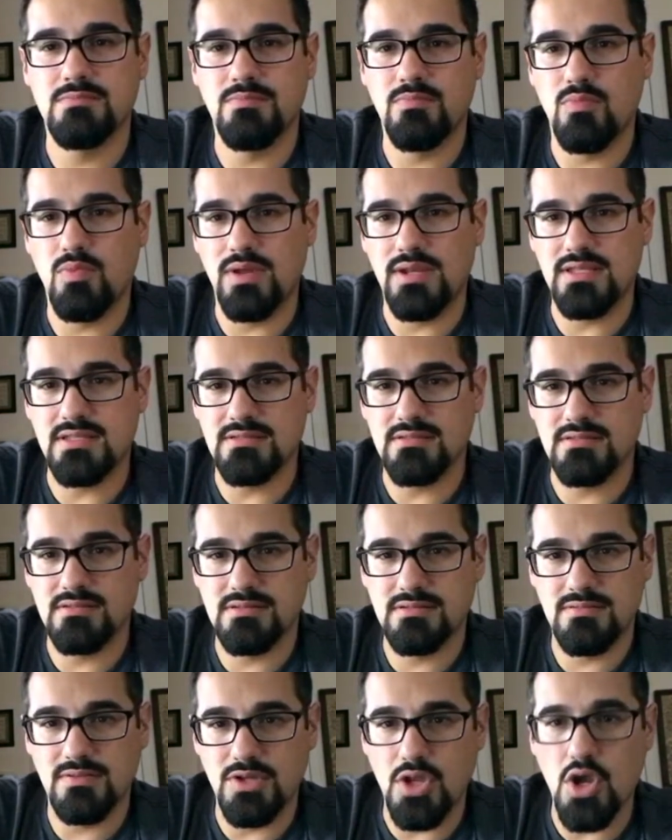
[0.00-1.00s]
what
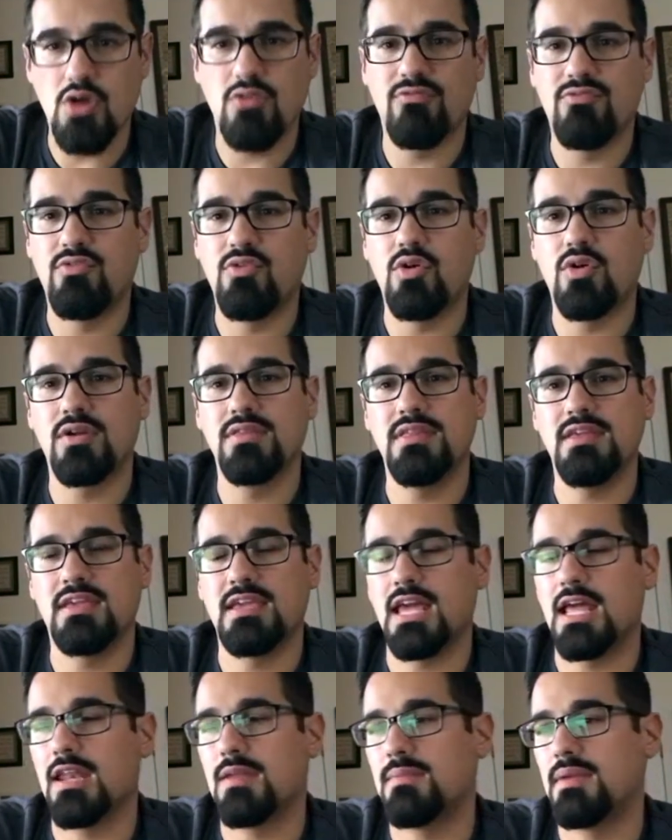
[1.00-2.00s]
he's known for in the
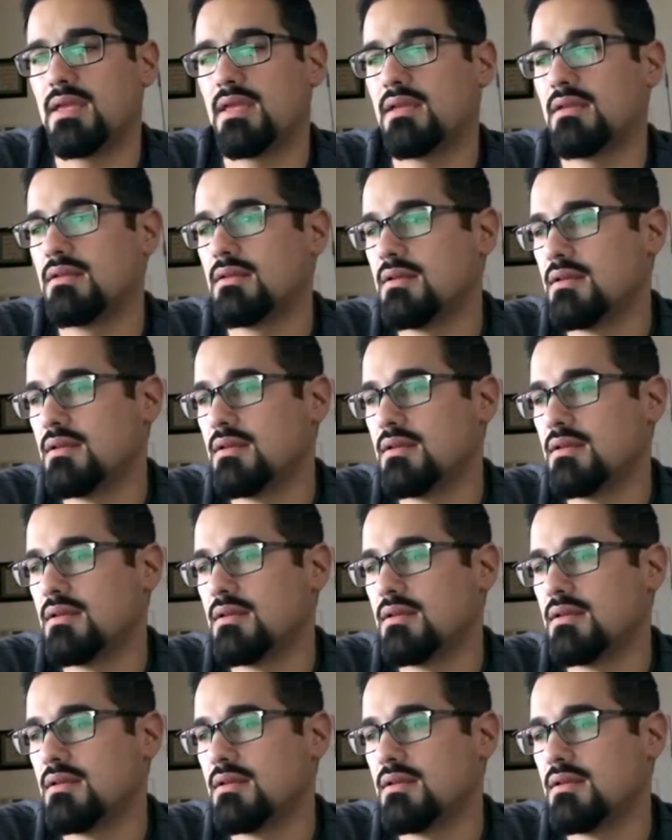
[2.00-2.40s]
Academy,